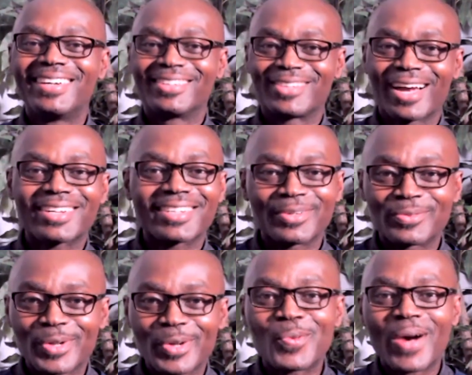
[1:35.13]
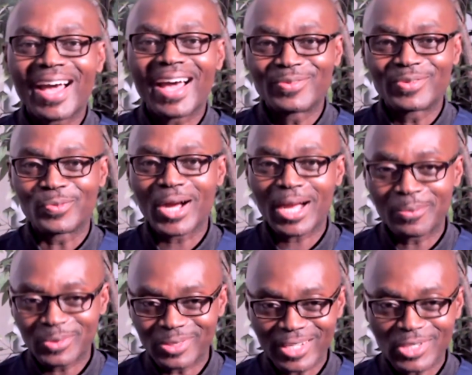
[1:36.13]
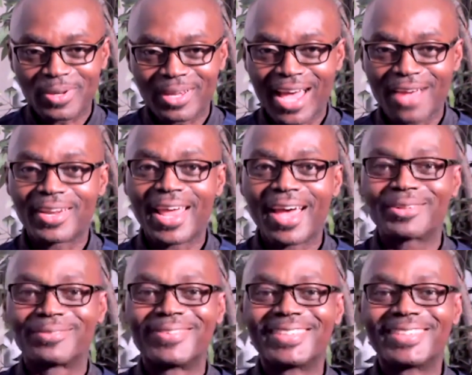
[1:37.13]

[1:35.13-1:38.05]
Dr. Antwi, welcome to Dayspring Life and Health.